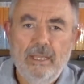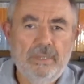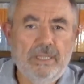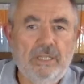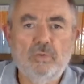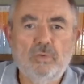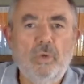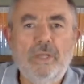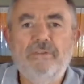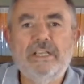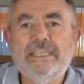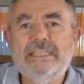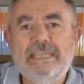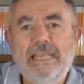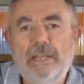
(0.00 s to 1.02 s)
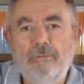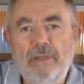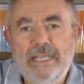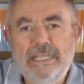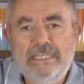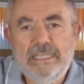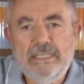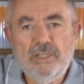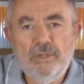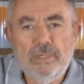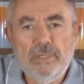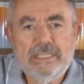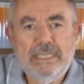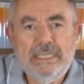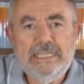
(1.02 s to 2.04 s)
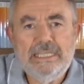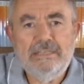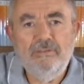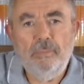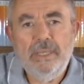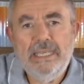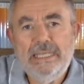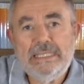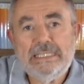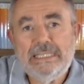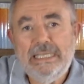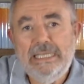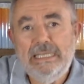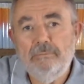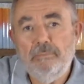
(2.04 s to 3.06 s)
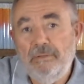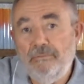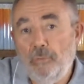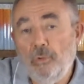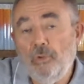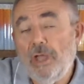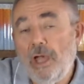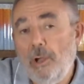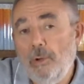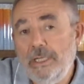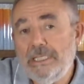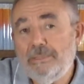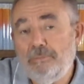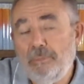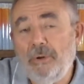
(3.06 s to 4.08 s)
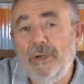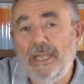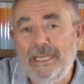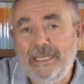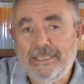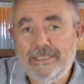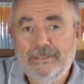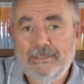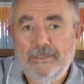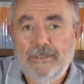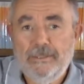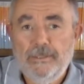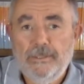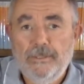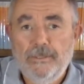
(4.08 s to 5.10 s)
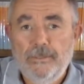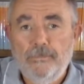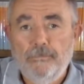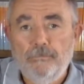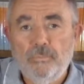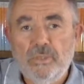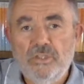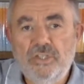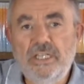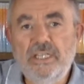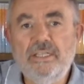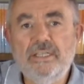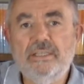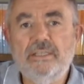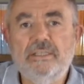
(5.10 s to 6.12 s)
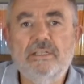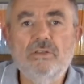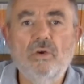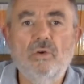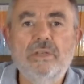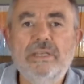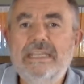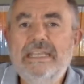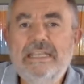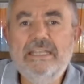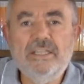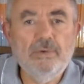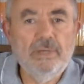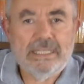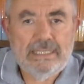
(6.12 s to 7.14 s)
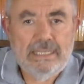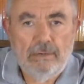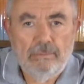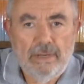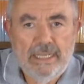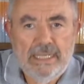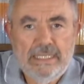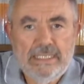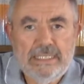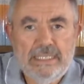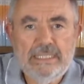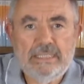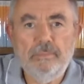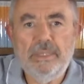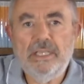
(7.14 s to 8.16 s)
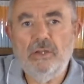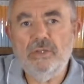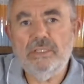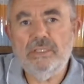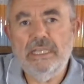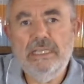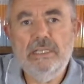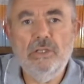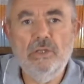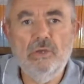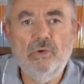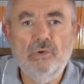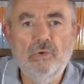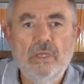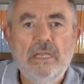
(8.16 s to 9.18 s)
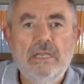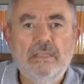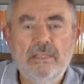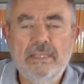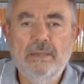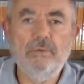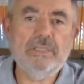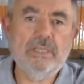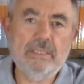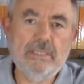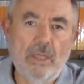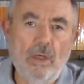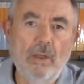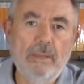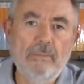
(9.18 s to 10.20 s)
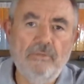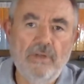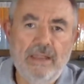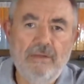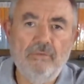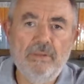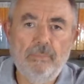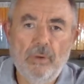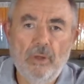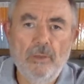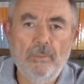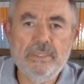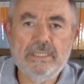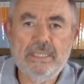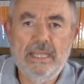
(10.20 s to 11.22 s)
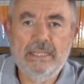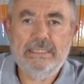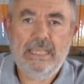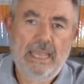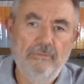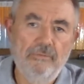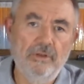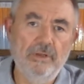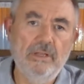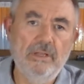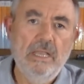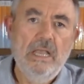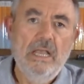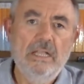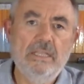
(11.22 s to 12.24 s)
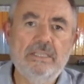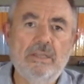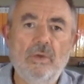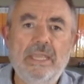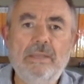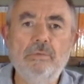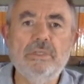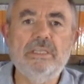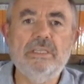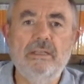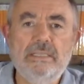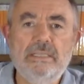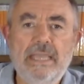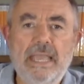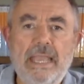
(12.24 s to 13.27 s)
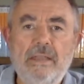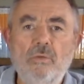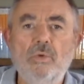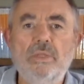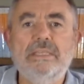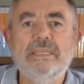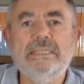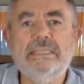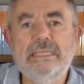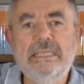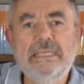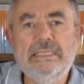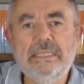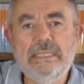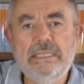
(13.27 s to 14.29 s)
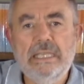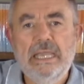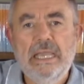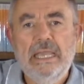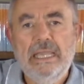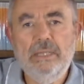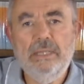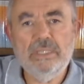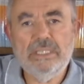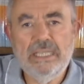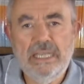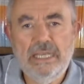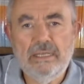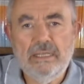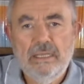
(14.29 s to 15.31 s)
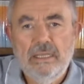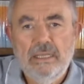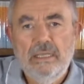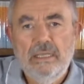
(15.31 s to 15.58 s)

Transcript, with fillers: because we've accelerated to a season of being seen before the Holy Spirit is. Jesus did not need to accelerate his season because he knew that there was a time for every purpose under heaven. And so he was content with the season he was in,